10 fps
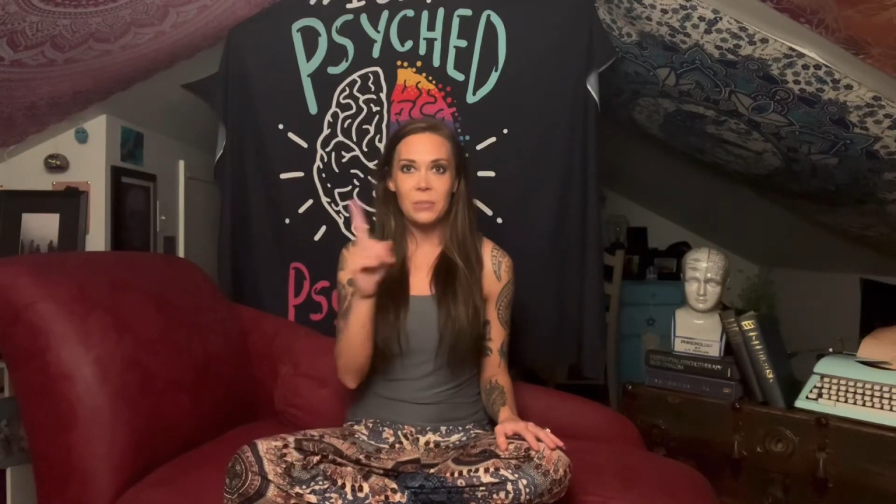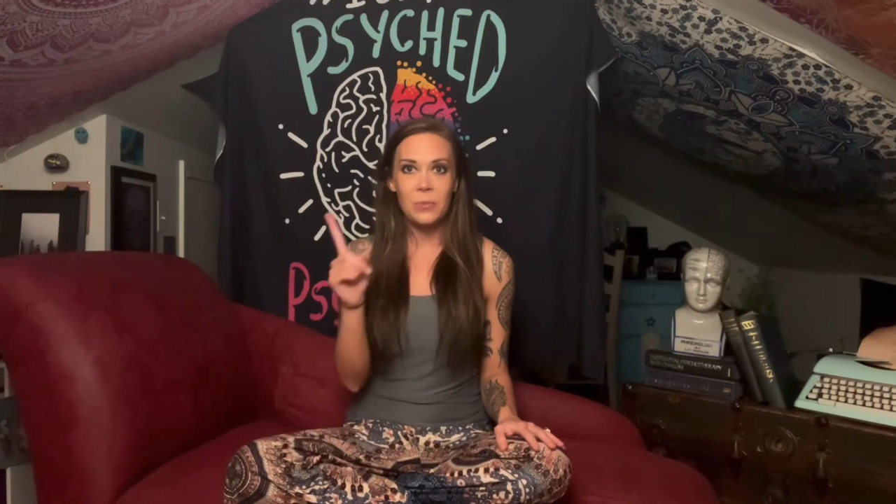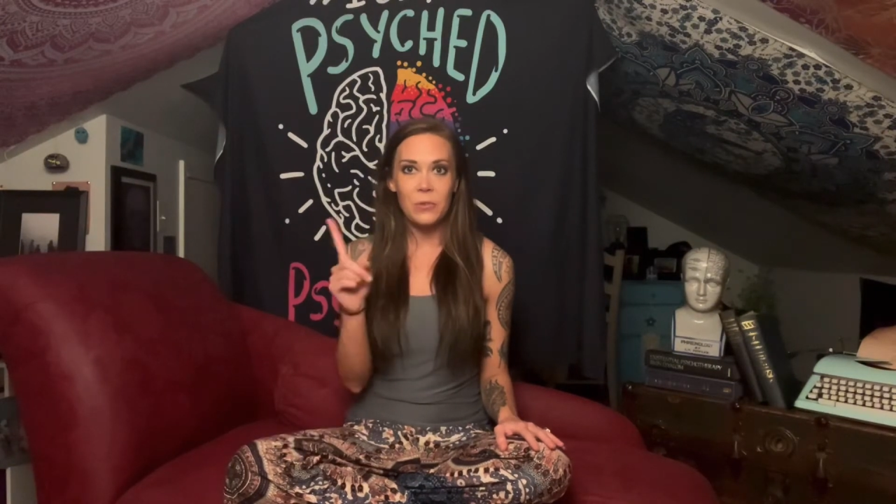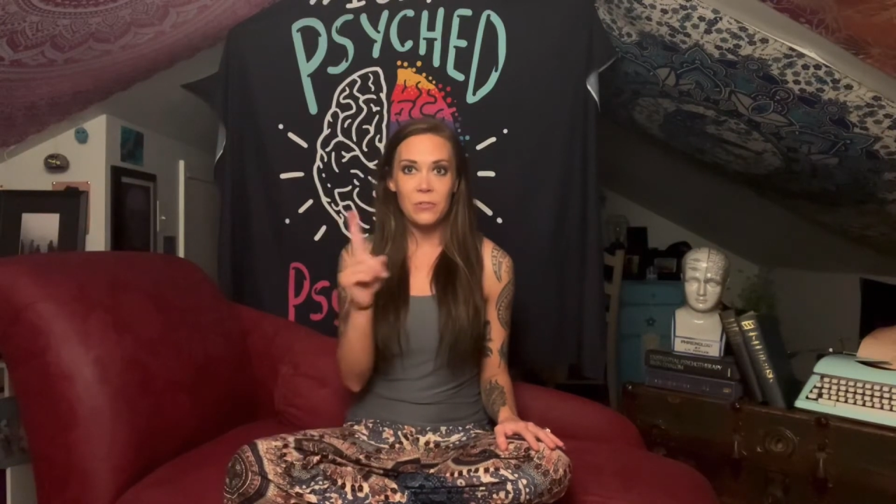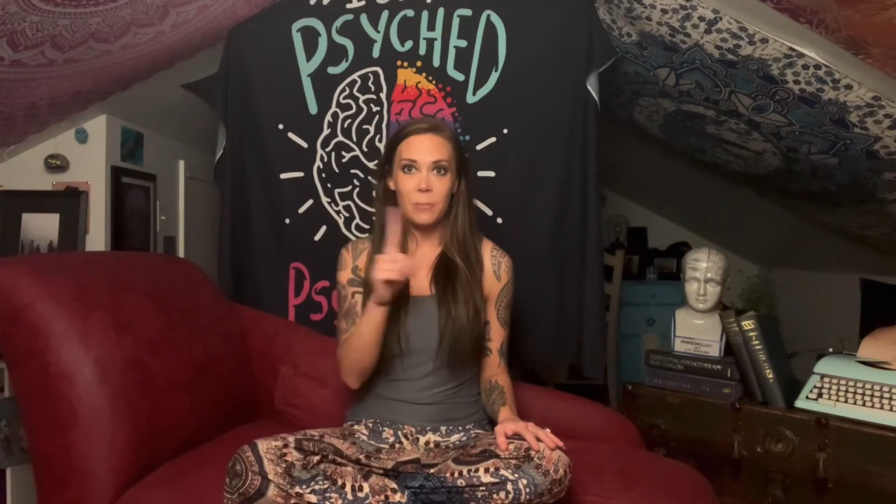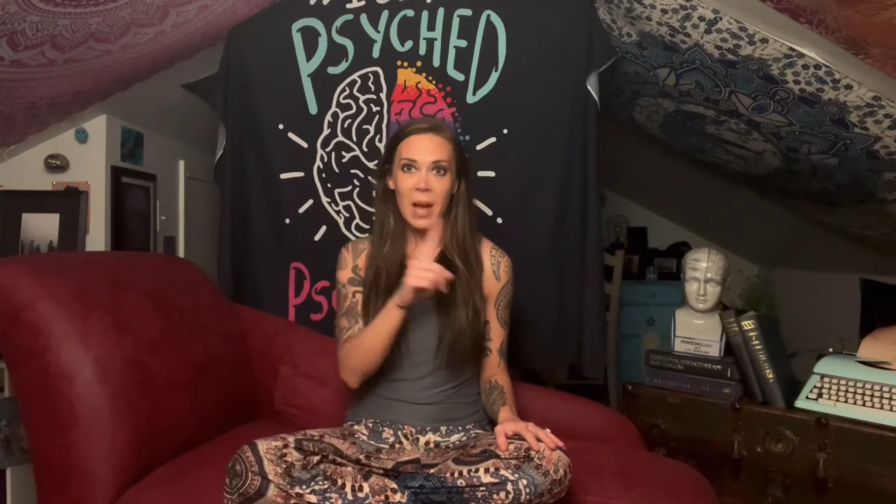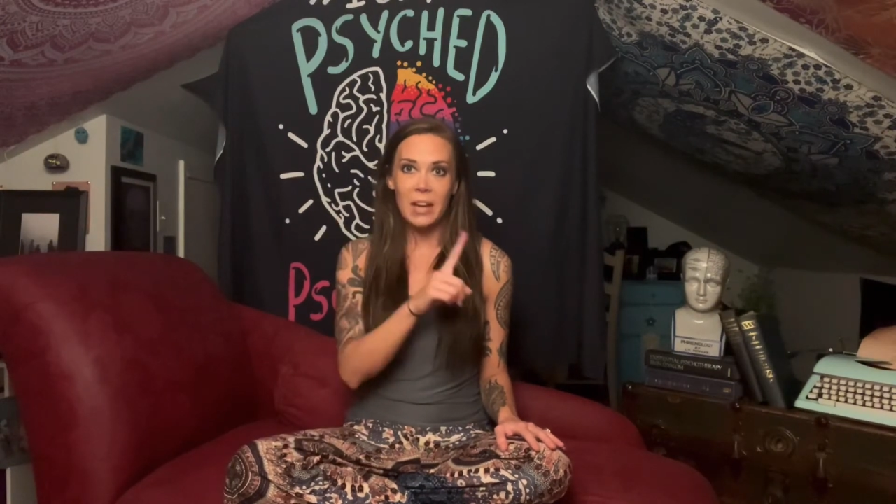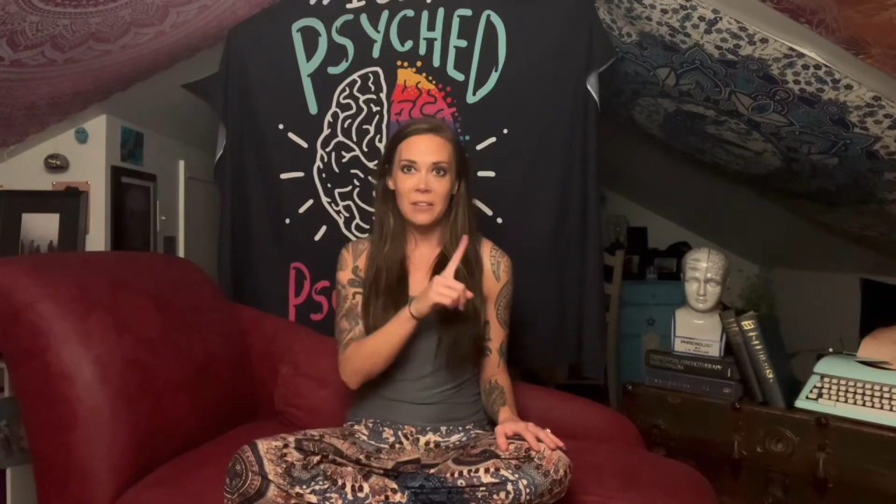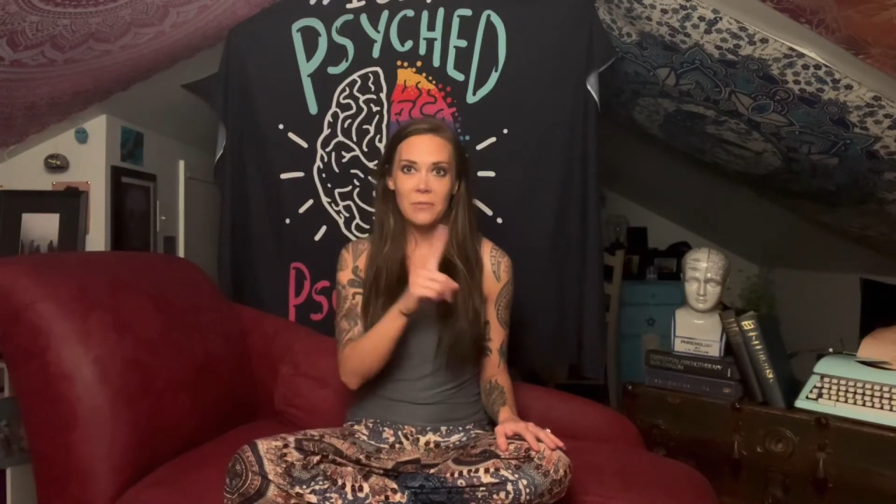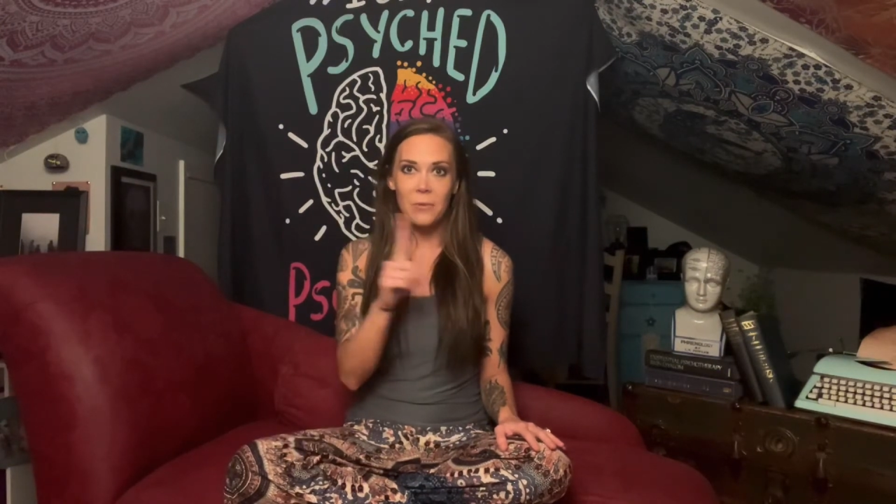move back
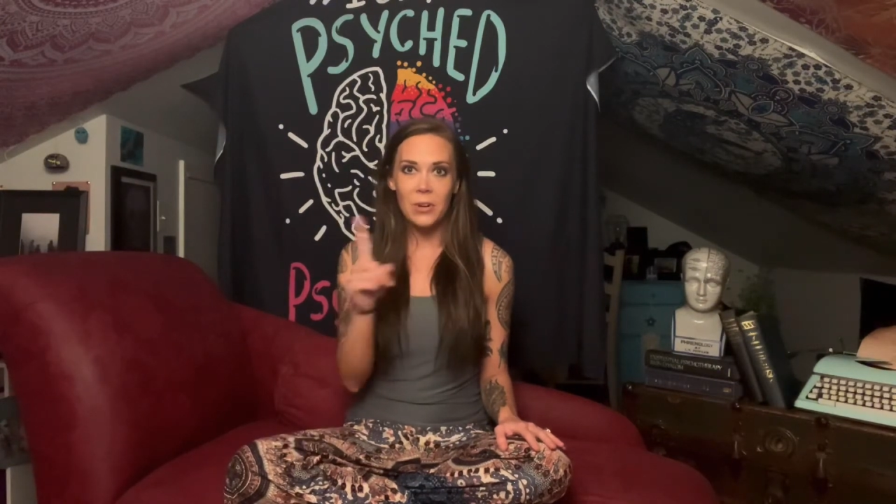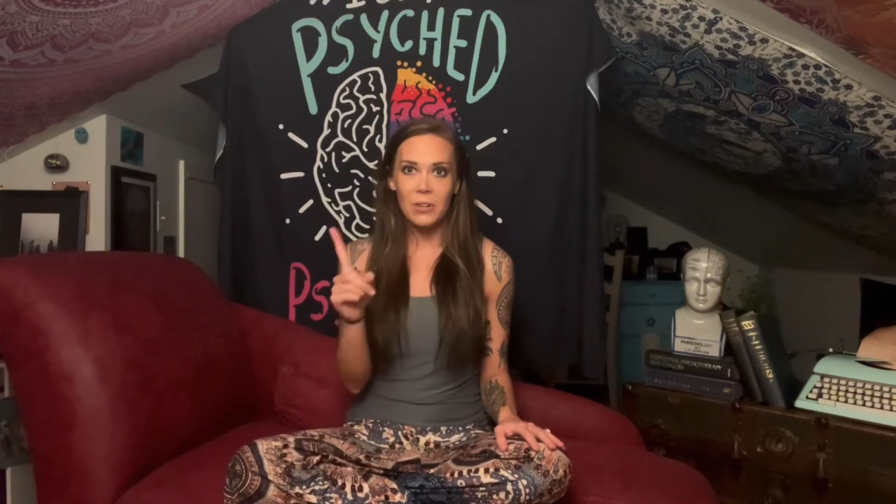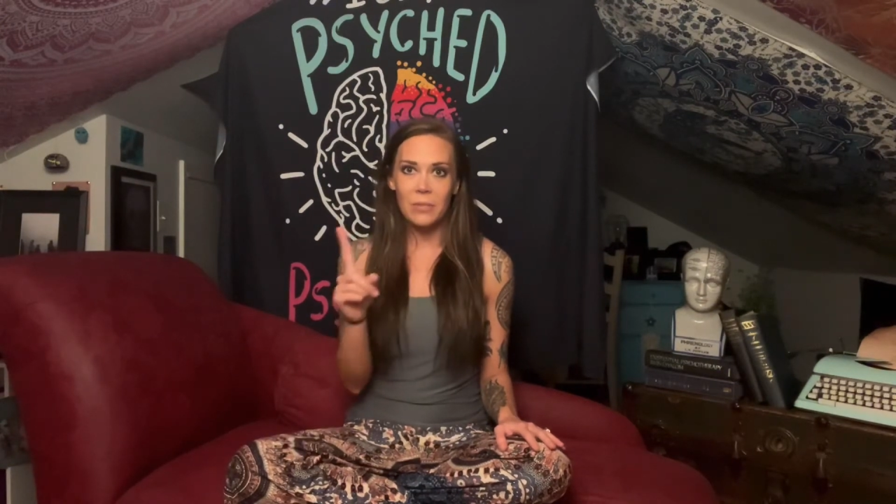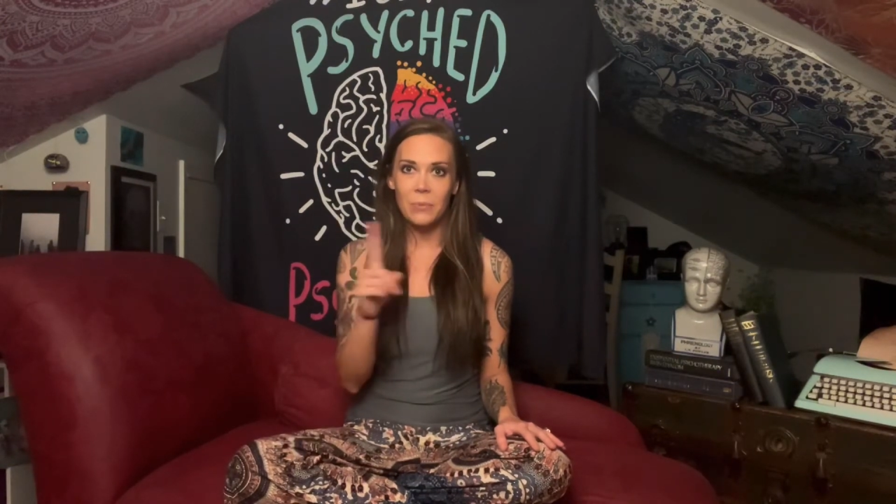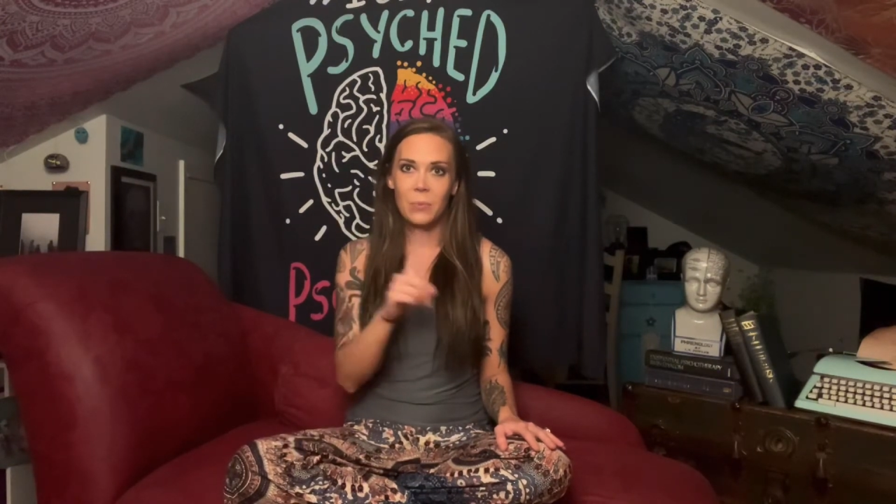and forth